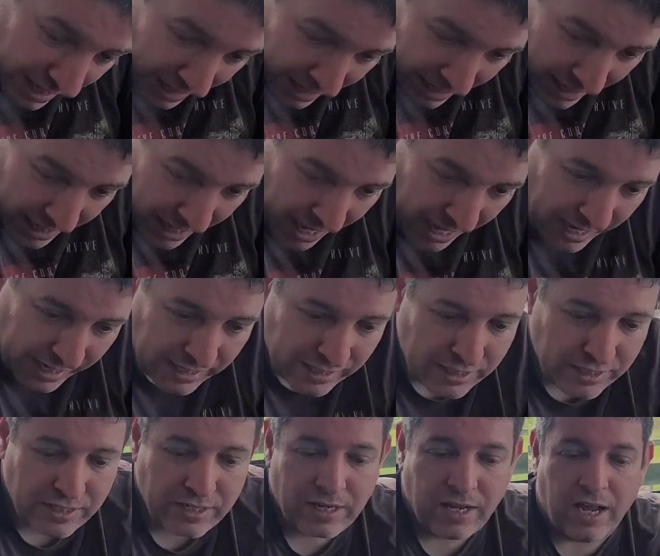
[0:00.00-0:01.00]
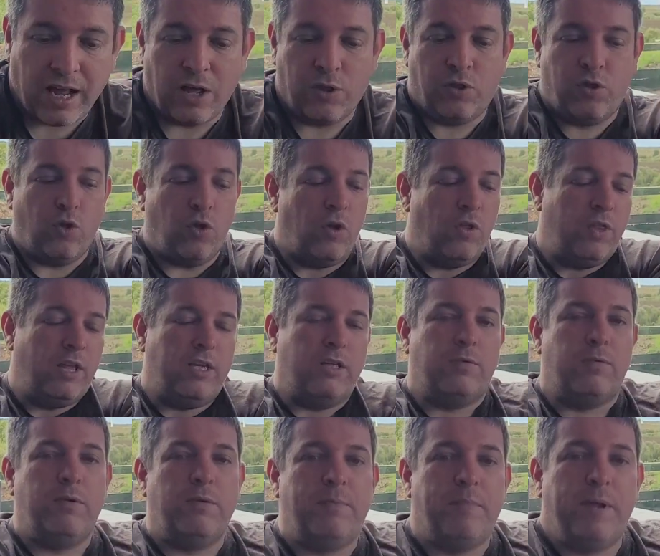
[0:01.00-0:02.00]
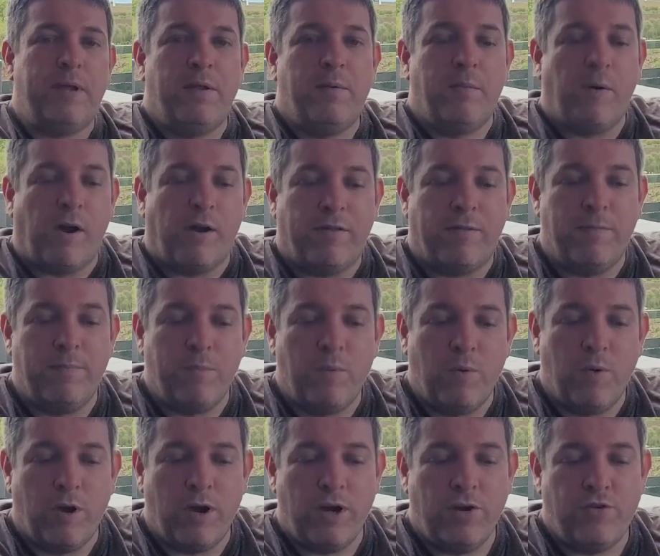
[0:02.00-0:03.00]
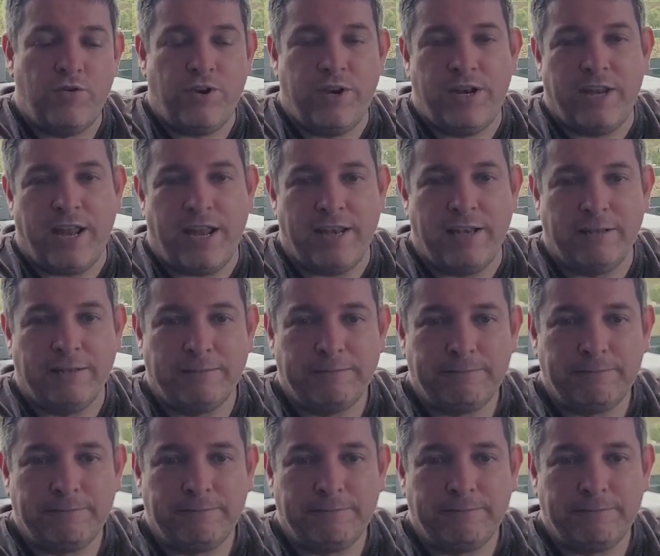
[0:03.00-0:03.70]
Next, I thought this would be worth more to trade in.